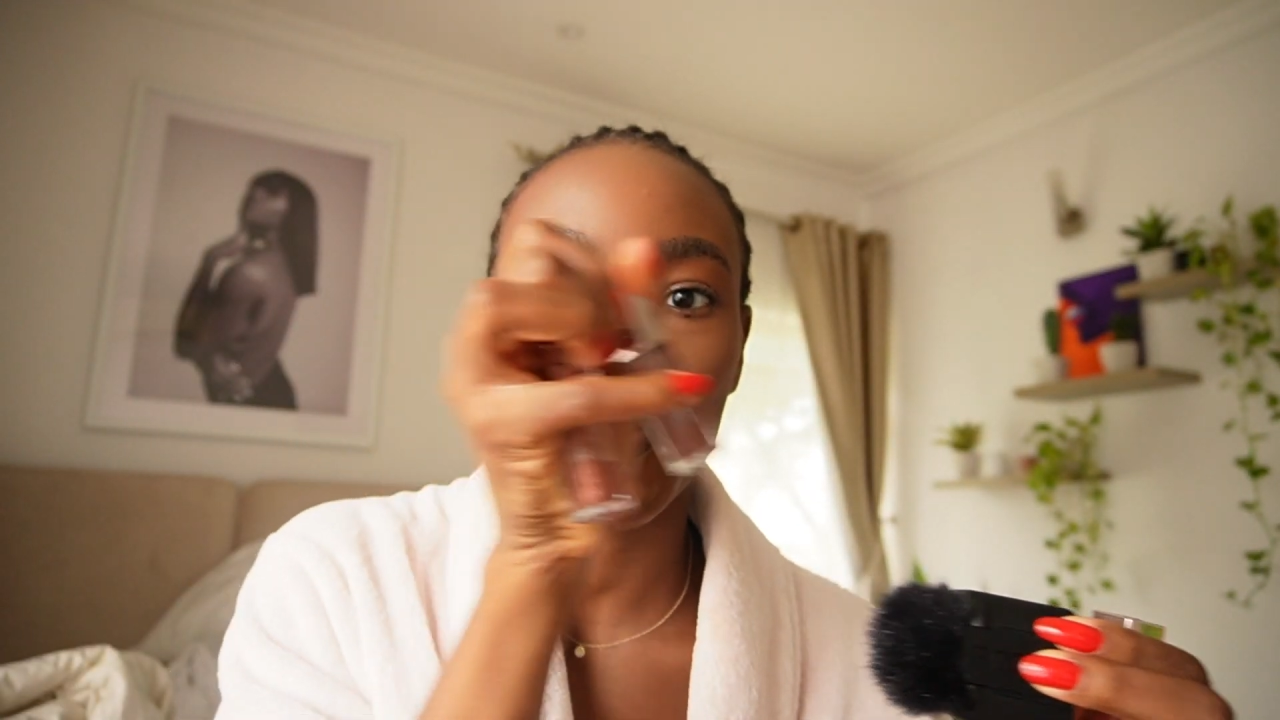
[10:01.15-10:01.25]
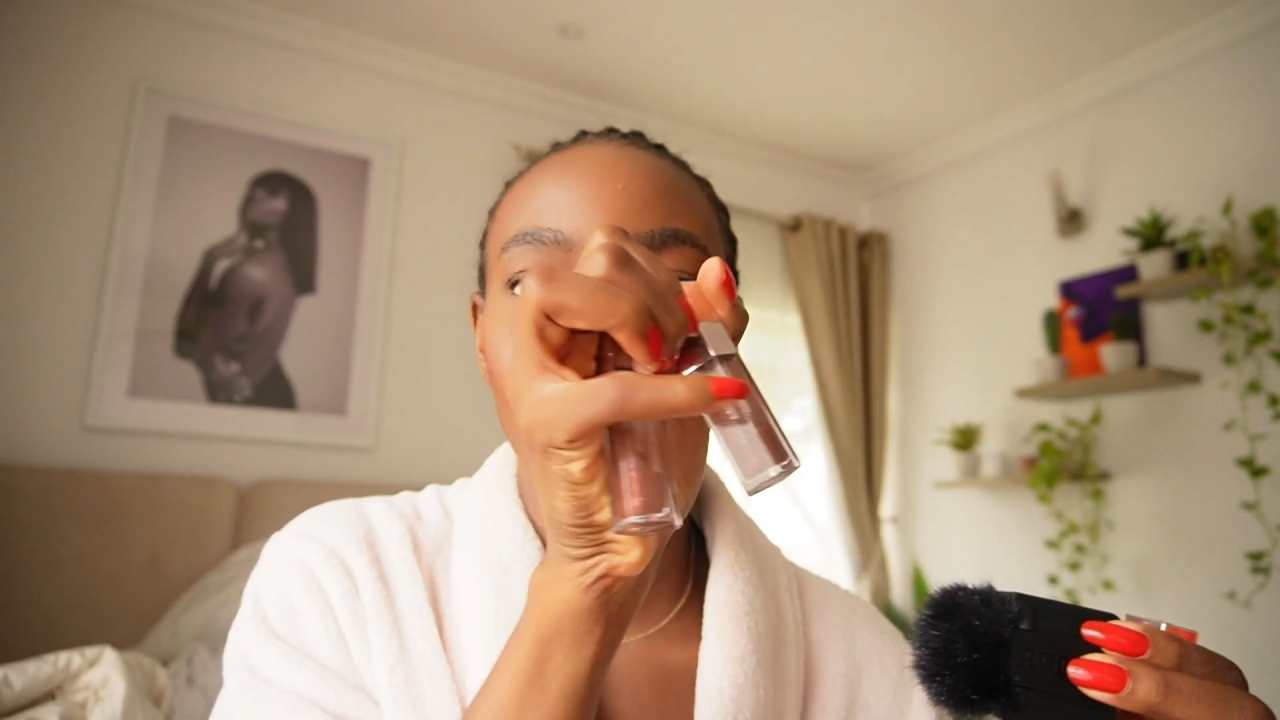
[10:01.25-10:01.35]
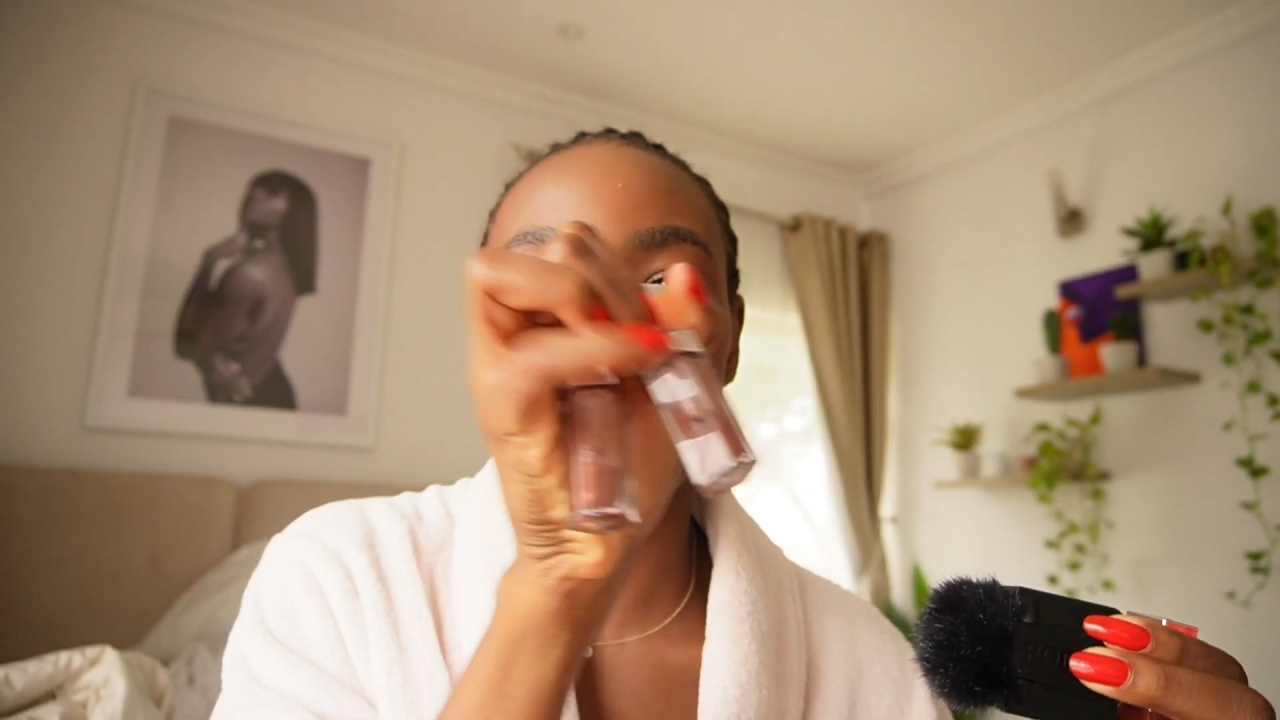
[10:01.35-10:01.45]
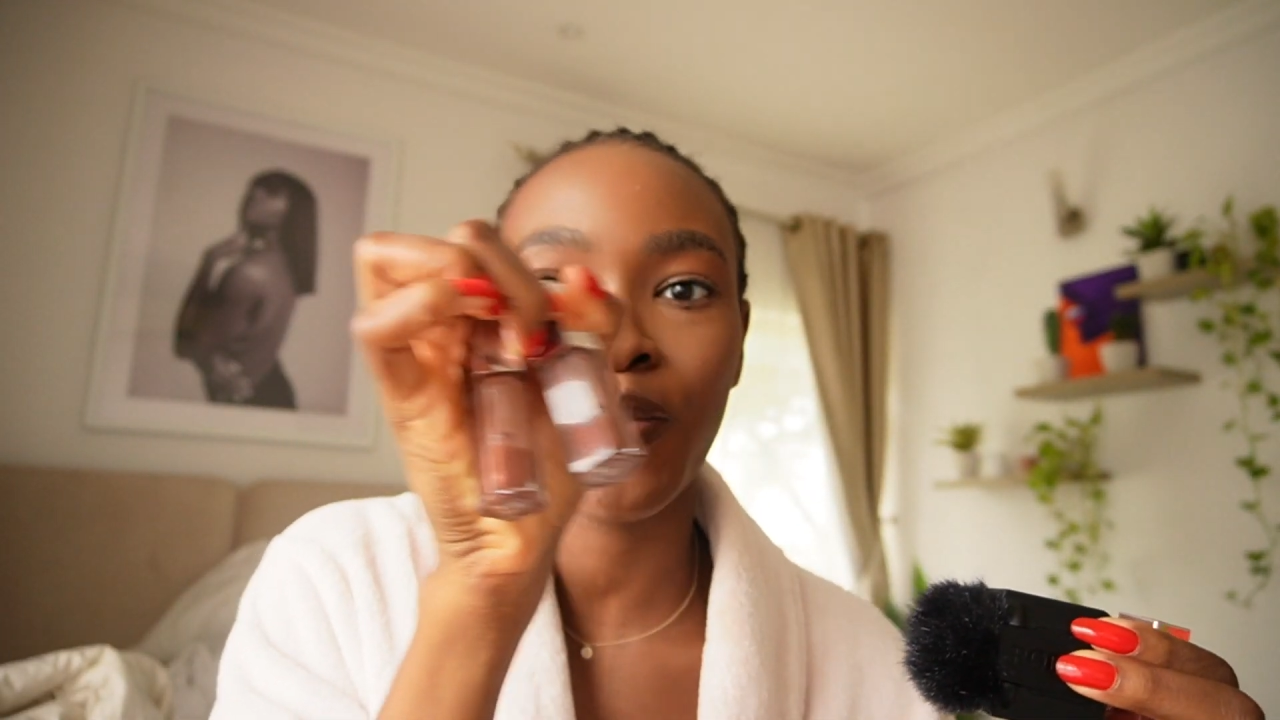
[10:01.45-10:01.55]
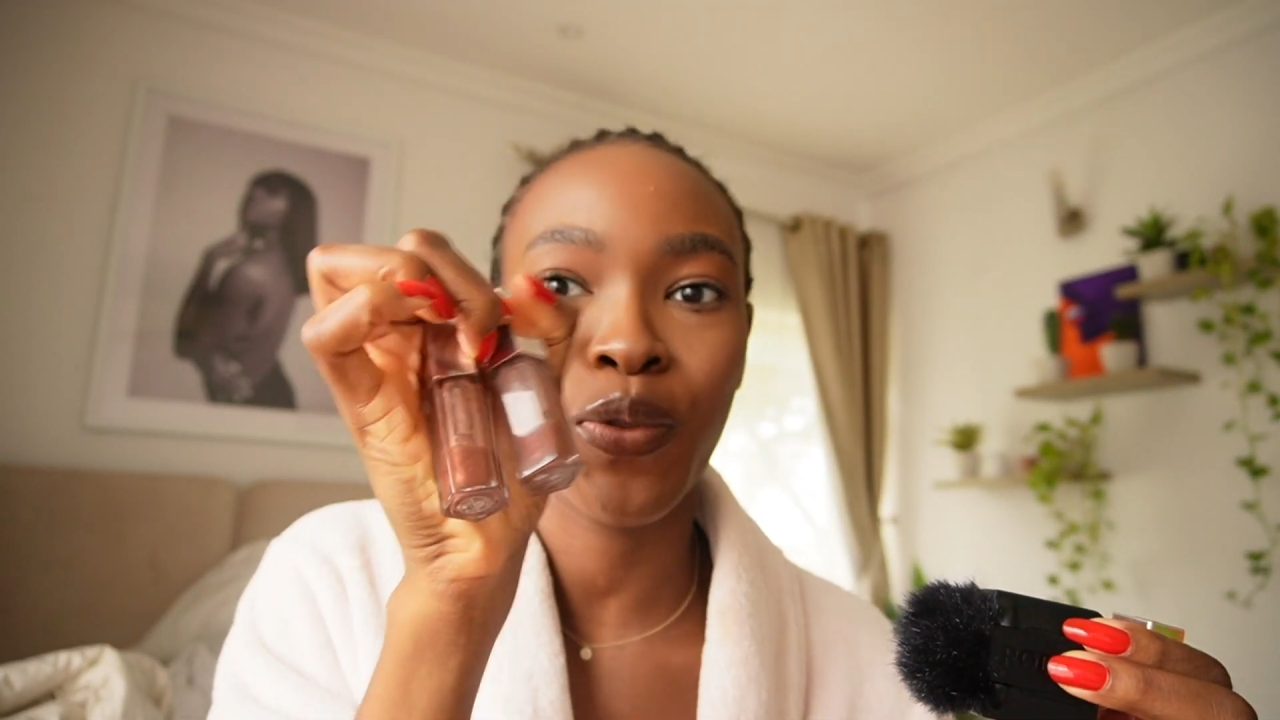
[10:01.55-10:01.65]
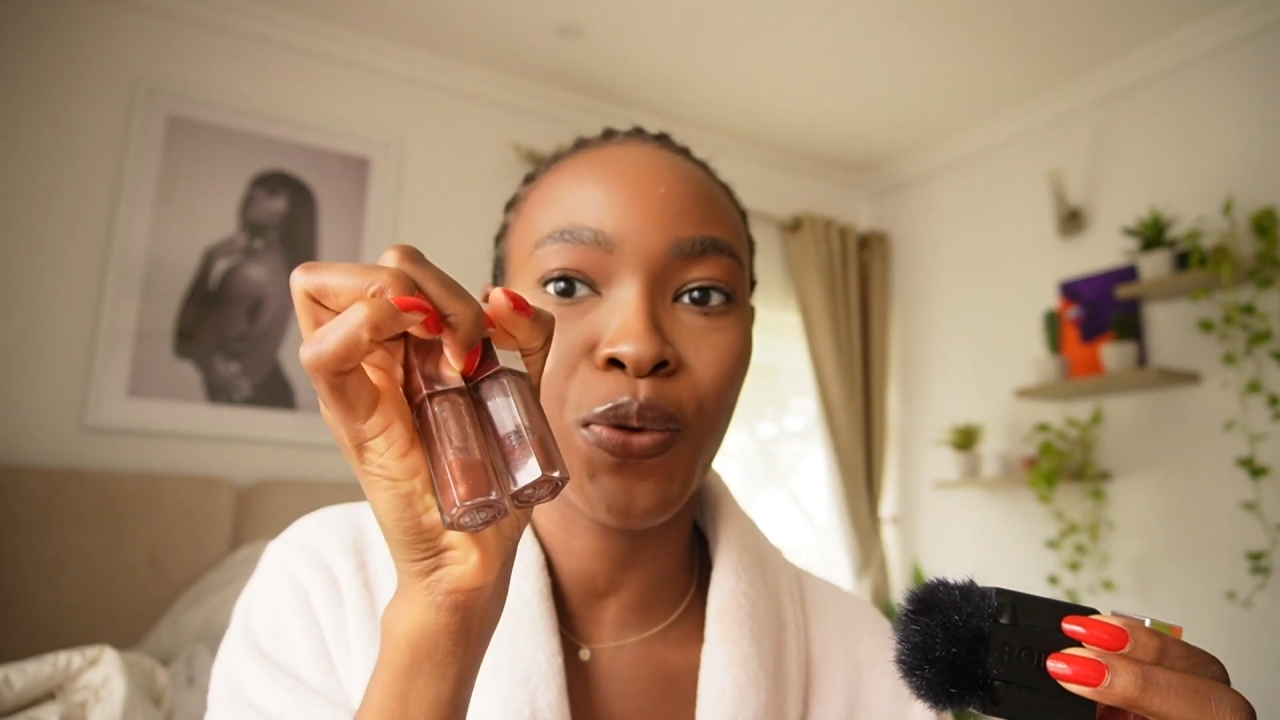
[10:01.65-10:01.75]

of